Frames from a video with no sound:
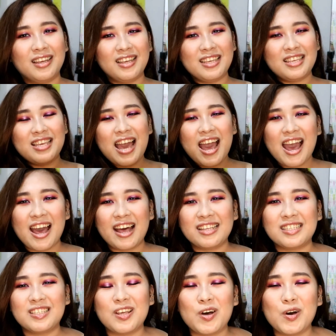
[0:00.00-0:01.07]
Yeah,
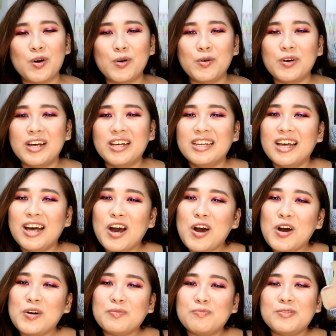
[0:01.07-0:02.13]
so
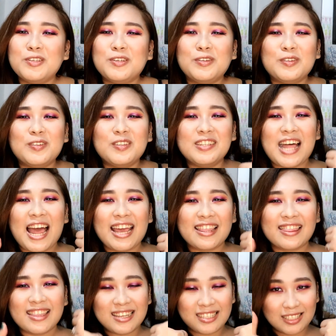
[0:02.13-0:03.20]
hope you
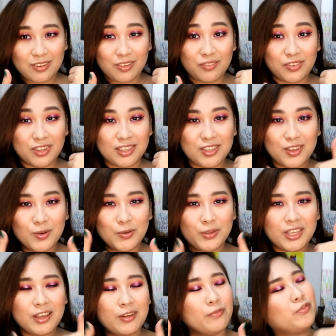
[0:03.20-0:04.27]
like this video.
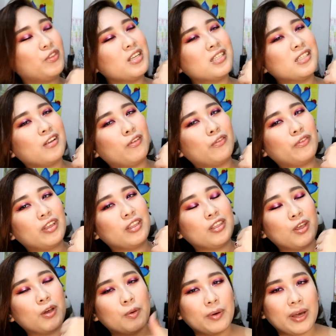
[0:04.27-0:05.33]
Give this
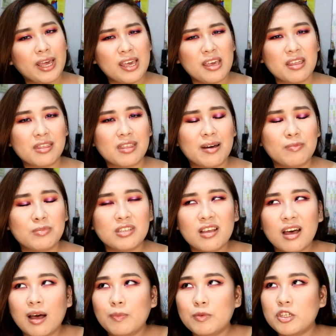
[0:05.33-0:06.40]
video a thumbs
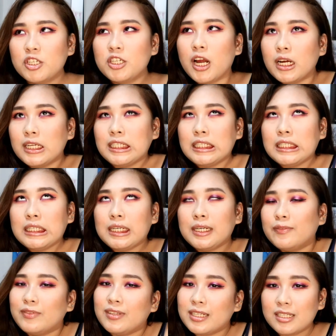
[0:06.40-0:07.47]
up. Share the
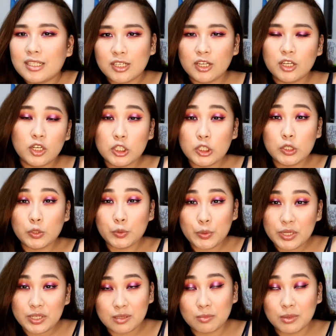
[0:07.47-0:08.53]
love this
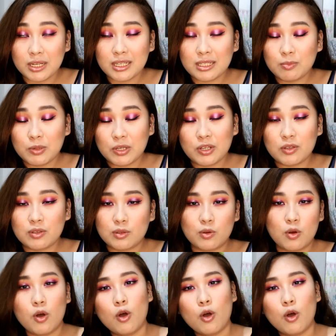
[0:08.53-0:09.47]
Christmas, because